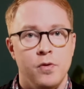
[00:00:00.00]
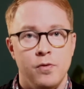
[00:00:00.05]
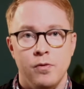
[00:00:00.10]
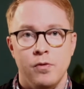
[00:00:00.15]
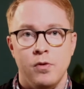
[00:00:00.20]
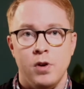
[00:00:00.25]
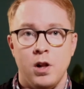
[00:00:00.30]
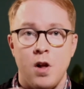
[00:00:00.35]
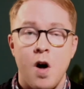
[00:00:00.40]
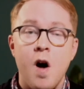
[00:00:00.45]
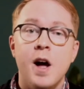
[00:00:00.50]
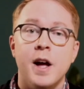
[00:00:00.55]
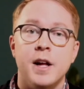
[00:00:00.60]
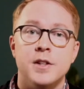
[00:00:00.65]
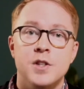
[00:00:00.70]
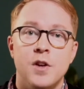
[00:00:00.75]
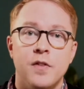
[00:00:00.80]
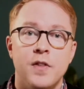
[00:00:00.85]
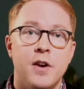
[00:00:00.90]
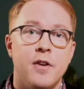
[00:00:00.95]

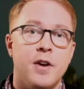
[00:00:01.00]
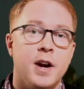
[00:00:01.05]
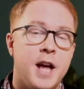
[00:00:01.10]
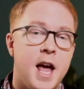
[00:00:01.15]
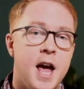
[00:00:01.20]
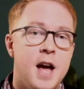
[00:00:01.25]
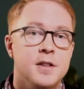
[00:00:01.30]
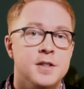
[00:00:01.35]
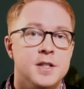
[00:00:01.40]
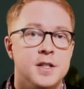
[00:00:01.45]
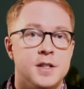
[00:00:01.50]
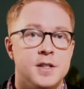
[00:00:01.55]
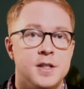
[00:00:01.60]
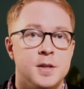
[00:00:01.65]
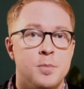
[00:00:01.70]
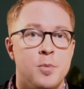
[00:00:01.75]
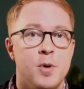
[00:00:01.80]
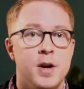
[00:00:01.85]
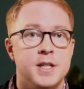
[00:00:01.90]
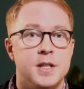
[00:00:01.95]
reliant on their accountants
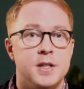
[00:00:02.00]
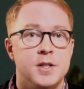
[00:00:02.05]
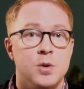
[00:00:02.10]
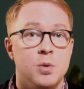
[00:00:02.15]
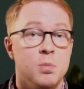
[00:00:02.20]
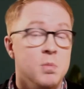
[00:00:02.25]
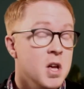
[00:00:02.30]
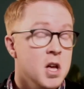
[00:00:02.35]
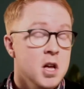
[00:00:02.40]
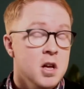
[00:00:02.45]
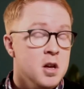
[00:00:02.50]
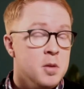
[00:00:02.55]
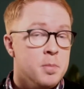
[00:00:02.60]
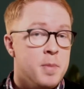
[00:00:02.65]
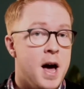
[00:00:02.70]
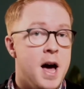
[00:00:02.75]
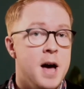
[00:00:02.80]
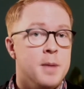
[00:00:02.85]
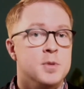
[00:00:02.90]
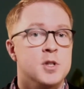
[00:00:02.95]
at present, or
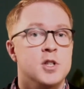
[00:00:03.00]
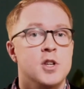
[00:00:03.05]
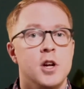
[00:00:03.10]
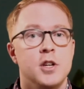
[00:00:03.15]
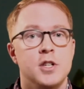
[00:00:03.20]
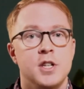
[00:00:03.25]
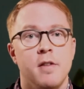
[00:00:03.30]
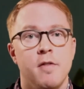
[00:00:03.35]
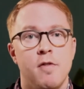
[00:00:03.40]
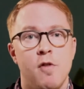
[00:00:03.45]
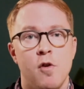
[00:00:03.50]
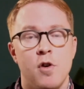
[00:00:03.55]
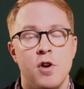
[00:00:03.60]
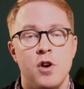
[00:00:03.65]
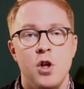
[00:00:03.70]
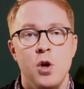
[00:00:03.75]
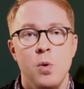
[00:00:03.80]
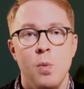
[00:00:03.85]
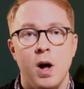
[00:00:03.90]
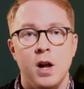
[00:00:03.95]
perhaps searching for a
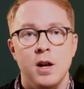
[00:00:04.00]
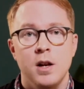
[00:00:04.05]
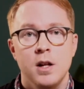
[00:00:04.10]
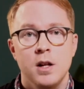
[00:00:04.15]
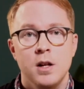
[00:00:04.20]
new one.